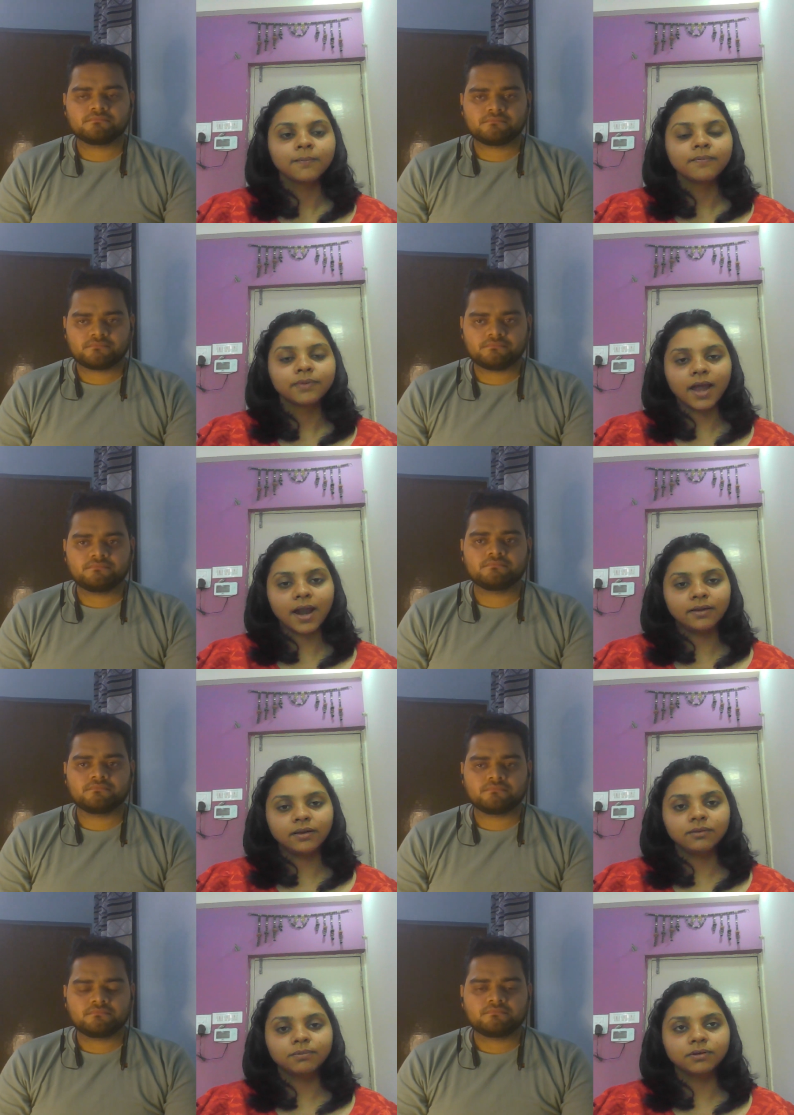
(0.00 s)
Speaker 1: add
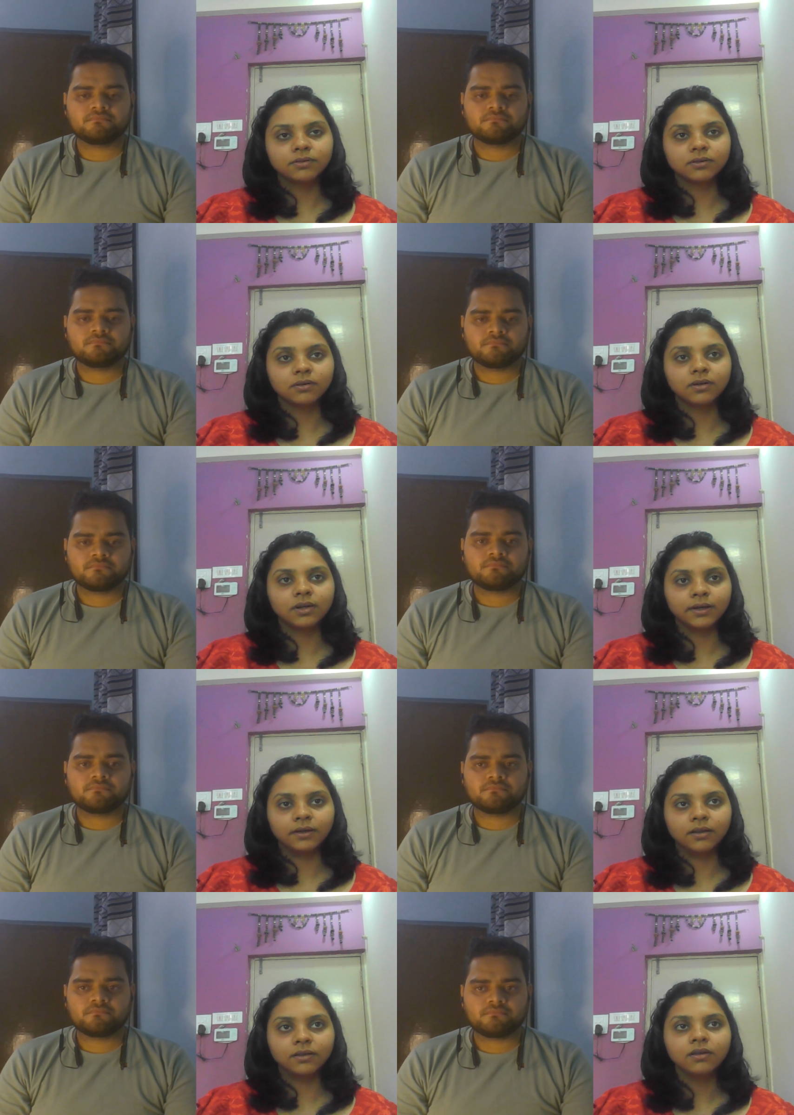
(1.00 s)
that person on
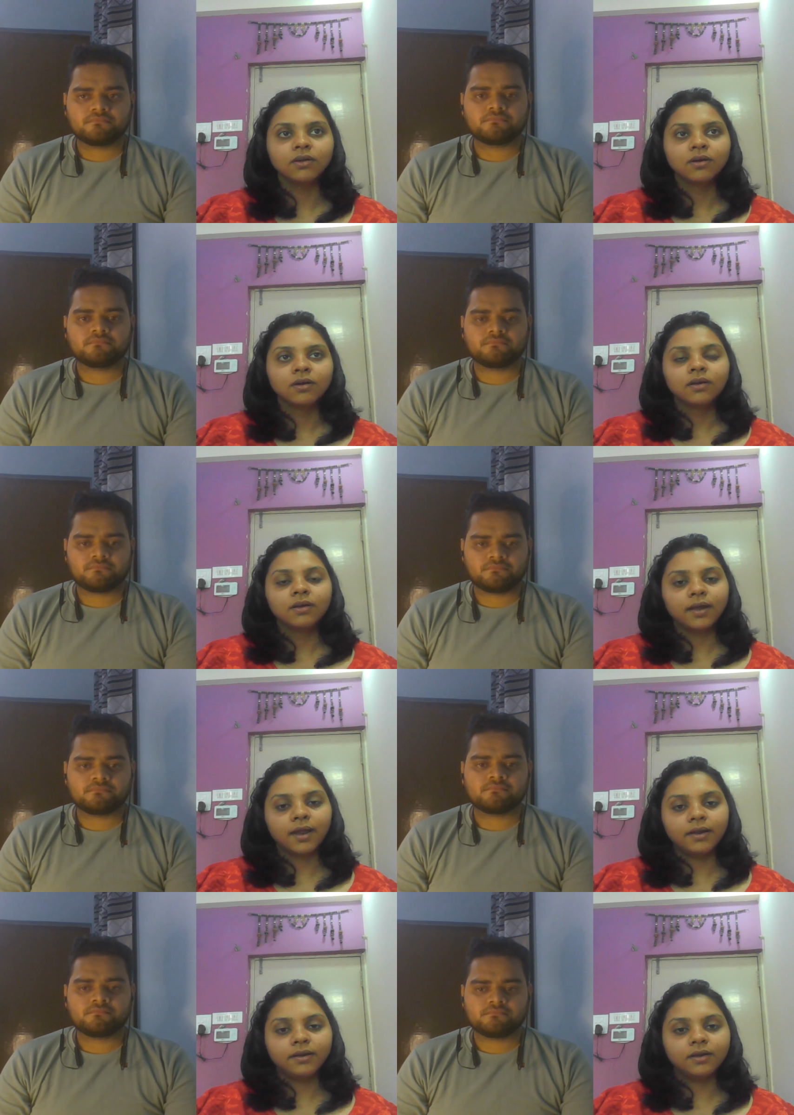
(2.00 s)
LinkedIn,
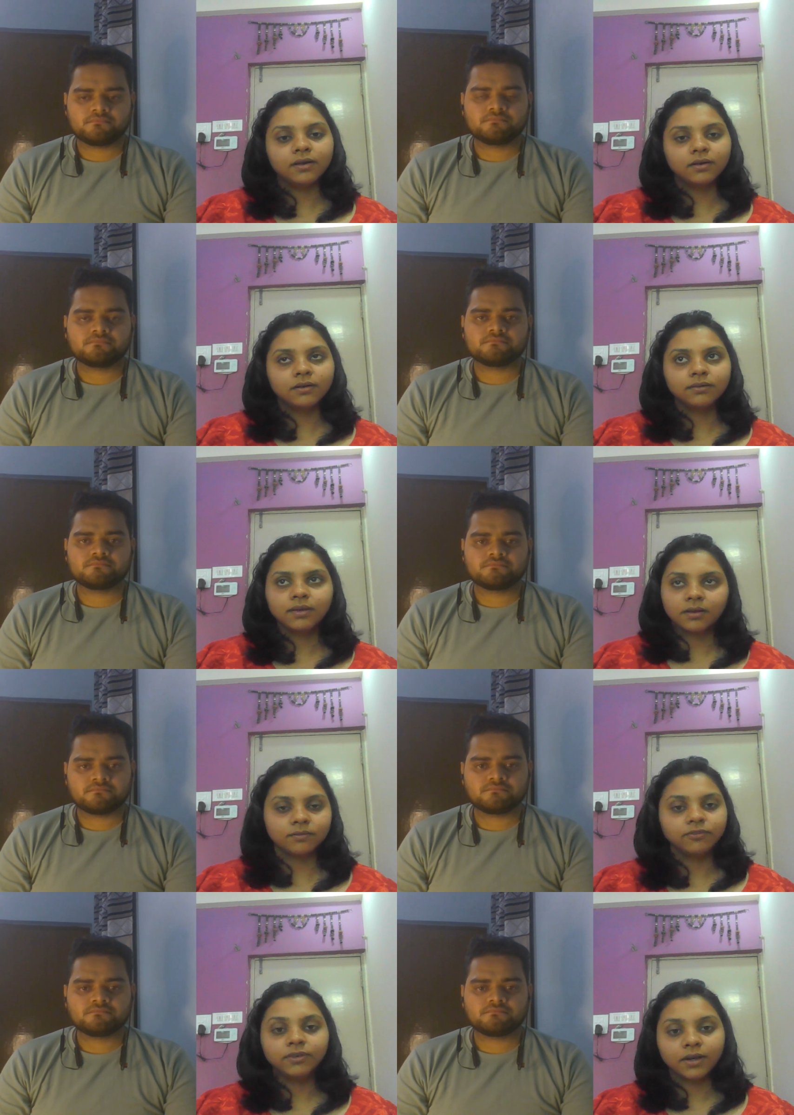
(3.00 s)
and uh, yeah,
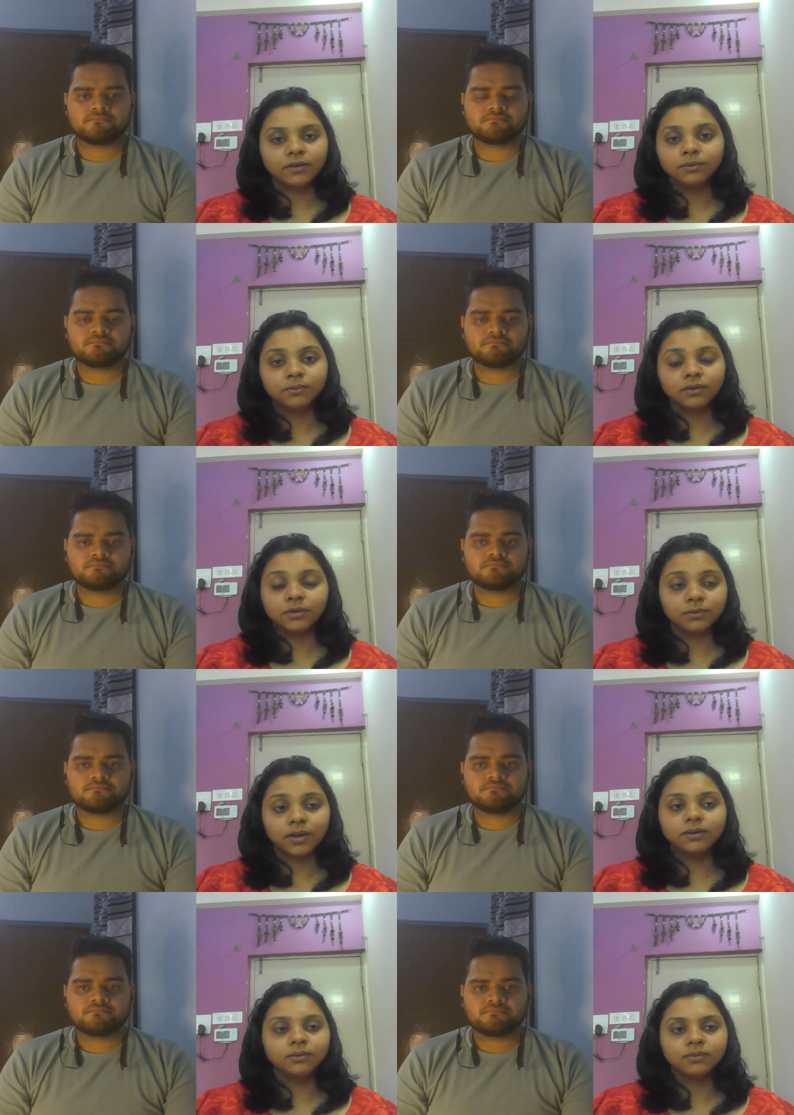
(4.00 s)
we can do you
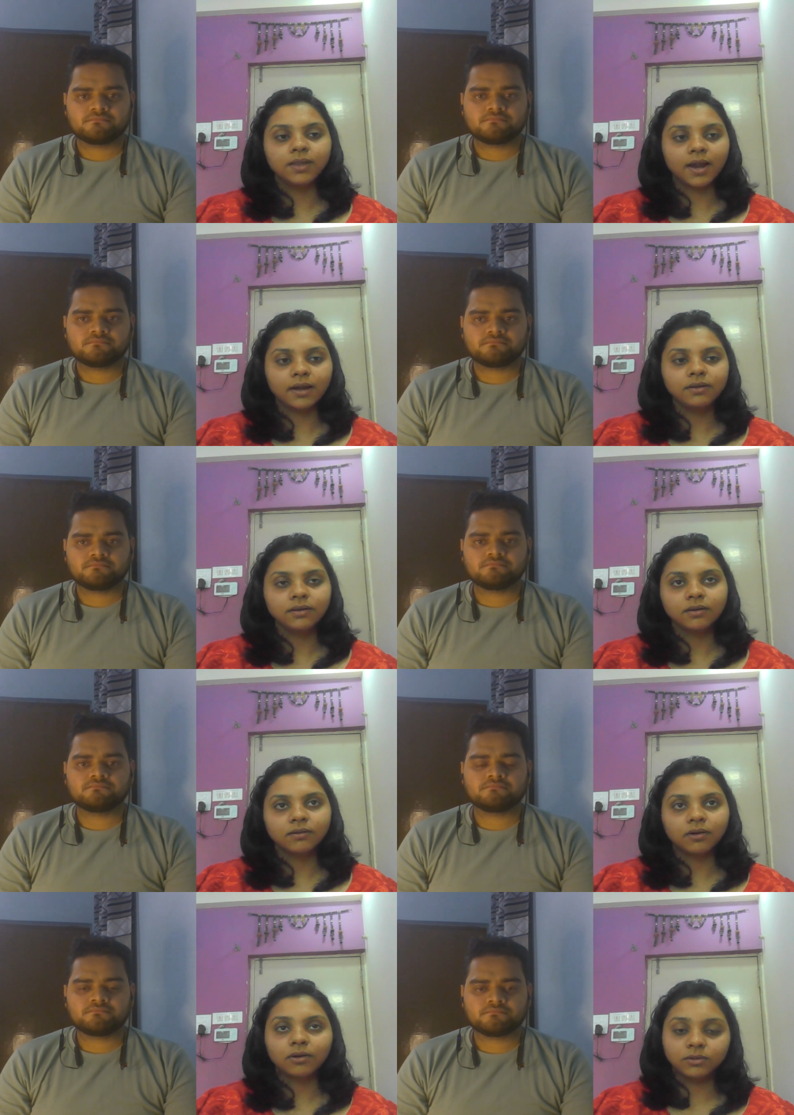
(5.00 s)
can do that
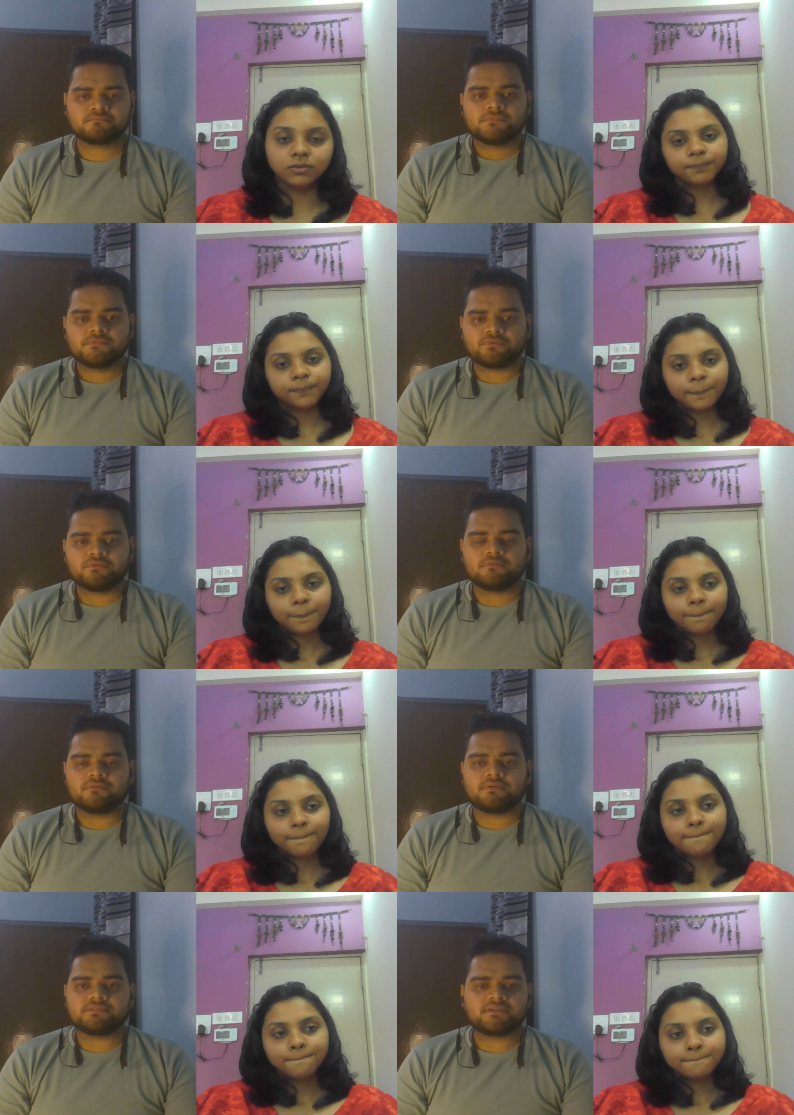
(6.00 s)
Speaker 2: also.
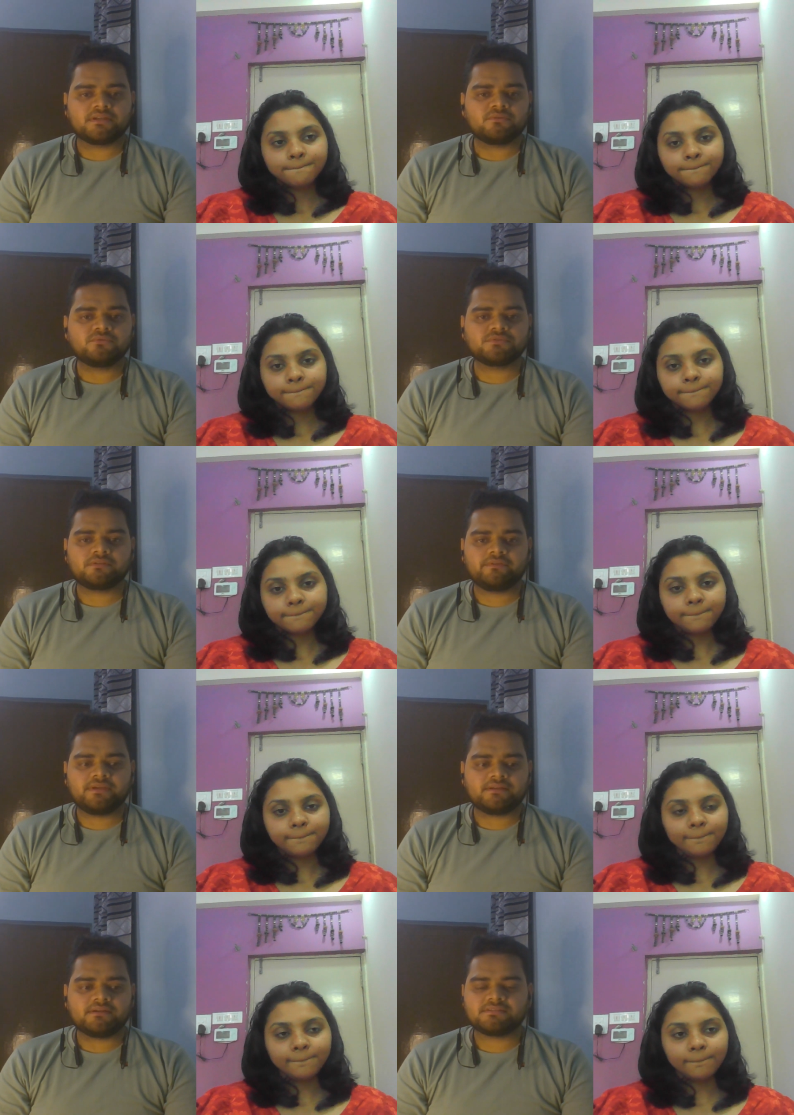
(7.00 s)
So as a conclusion, we
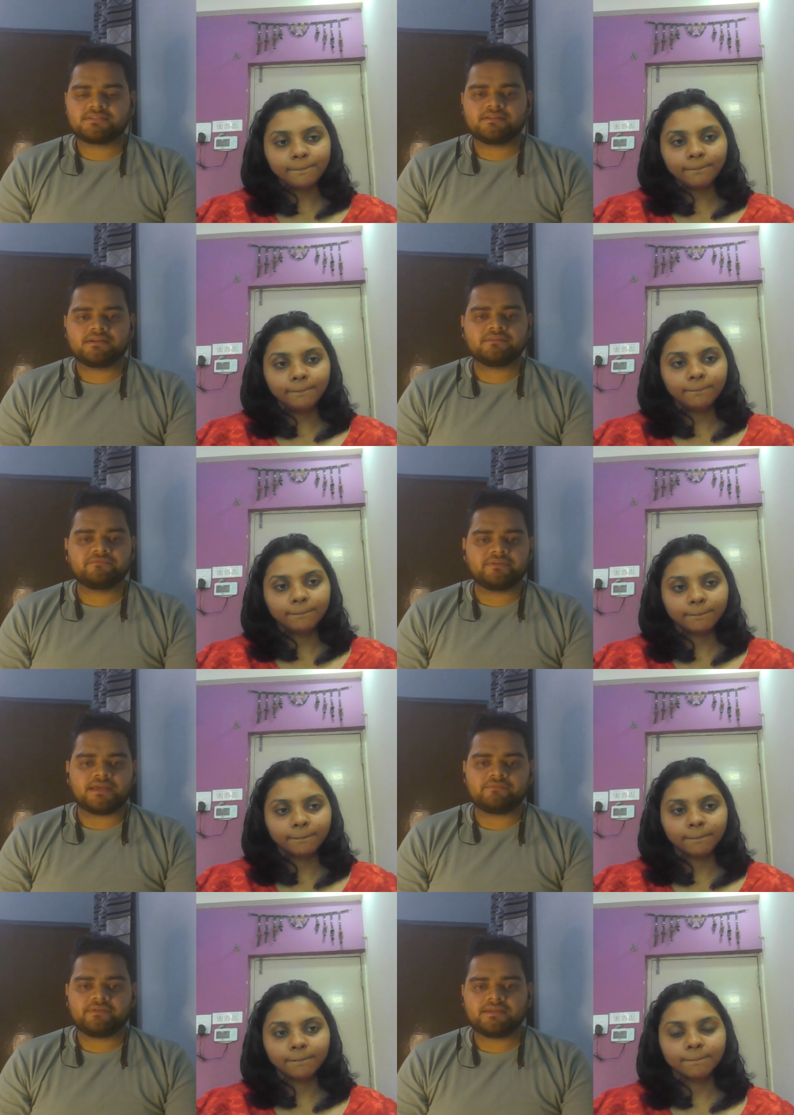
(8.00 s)
can understand that if we
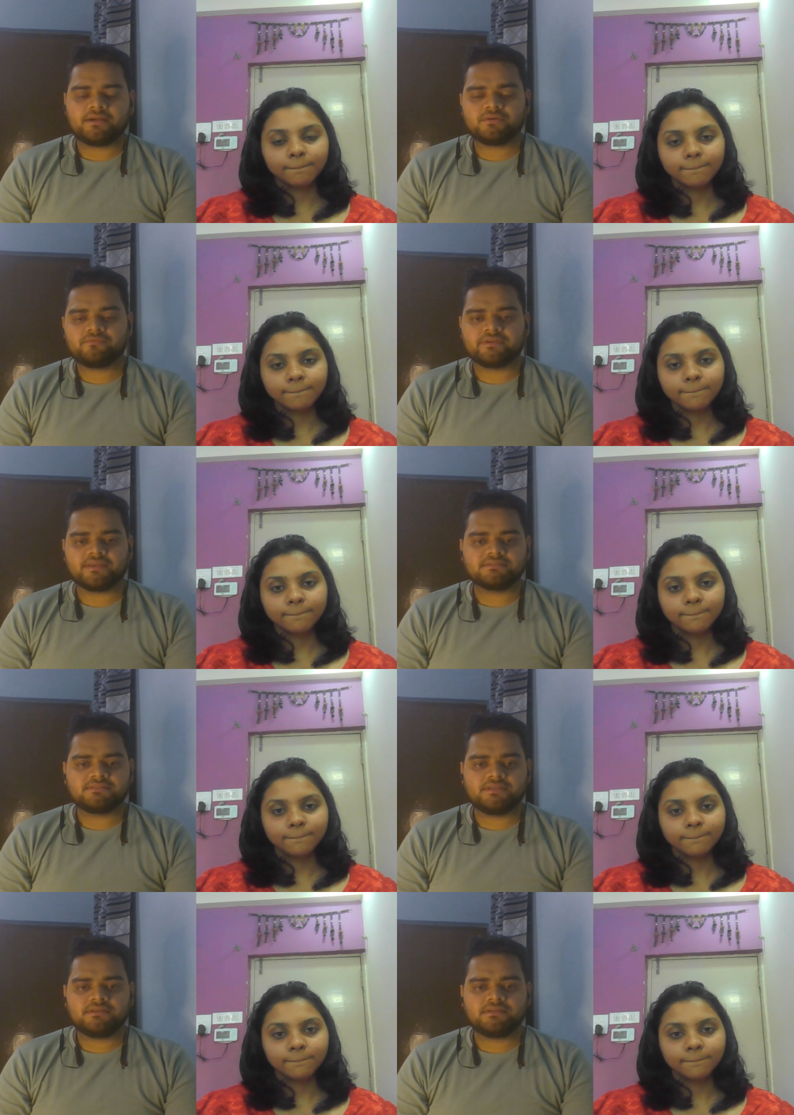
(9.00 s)
have any kind of vacancy,